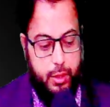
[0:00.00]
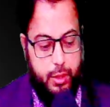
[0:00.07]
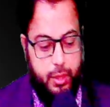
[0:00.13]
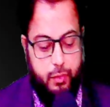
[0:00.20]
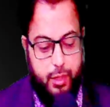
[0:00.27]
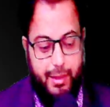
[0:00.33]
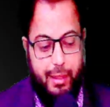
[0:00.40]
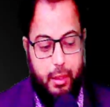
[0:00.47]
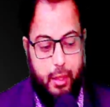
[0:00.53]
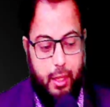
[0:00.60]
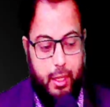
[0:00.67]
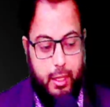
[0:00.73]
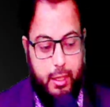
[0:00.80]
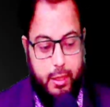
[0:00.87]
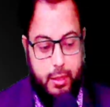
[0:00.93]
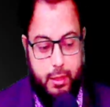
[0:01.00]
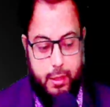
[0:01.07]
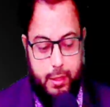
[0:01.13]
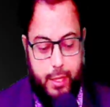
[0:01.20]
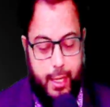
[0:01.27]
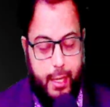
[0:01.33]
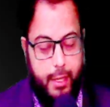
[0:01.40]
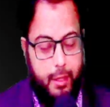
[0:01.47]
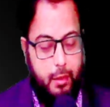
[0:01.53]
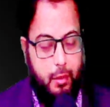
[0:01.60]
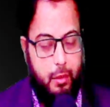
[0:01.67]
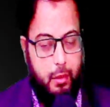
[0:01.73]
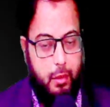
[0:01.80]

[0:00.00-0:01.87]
he said